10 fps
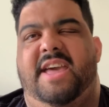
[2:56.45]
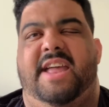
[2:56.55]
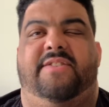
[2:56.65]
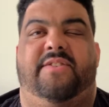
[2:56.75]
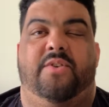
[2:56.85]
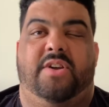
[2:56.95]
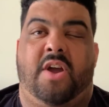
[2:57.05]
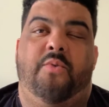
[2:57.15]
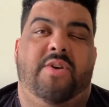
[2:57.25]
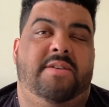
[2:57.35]
It's
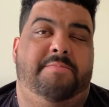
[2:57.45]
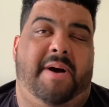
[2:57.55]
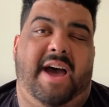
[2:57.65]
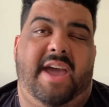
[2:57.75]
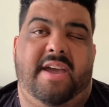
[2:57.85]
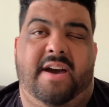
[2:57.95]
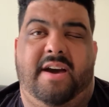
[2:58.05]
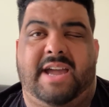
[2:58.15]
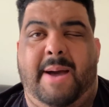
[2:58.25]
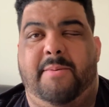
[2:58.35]
co-written
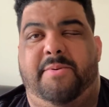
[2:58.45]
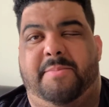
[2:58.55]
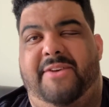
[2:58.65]
by comic book